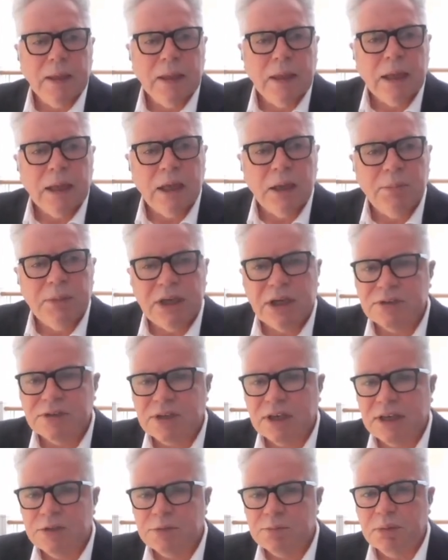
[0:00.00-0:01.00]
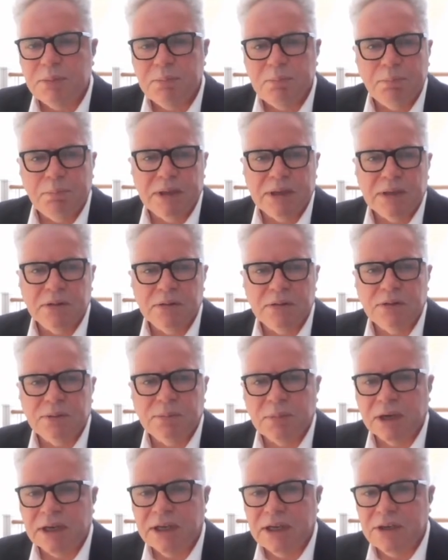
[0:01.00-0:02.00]
because it has been built
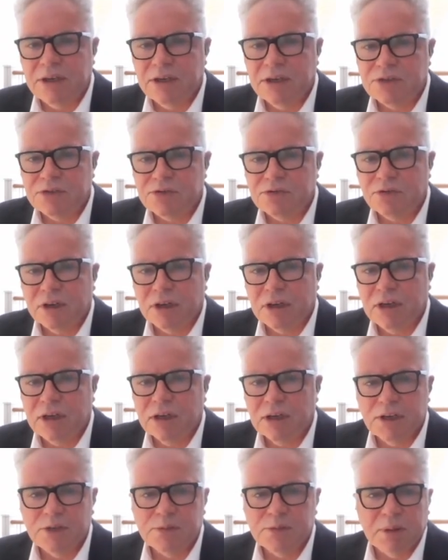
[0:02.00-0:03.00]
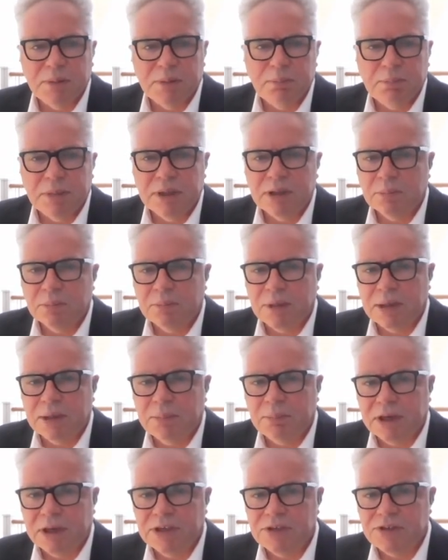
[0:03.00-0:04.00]
by industry, it's been built by
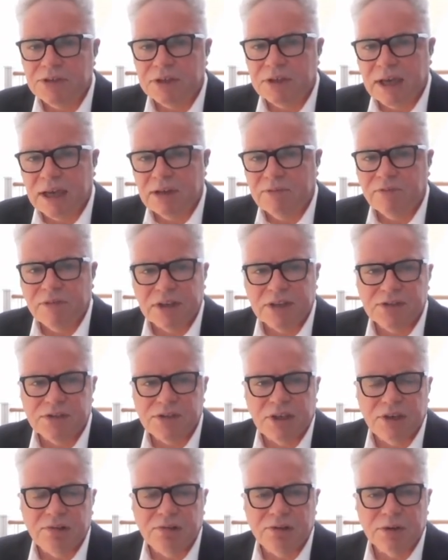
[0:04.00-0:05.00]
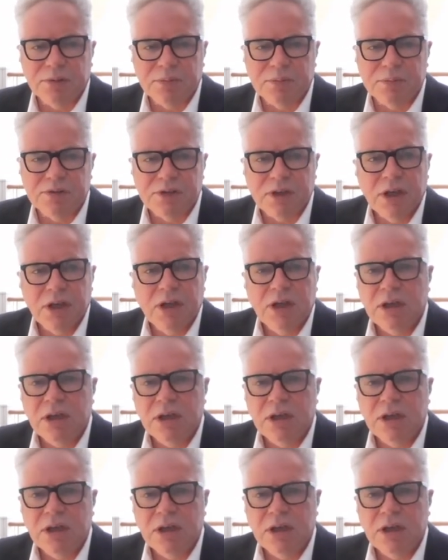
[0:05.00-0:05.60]
patient advocacy groups,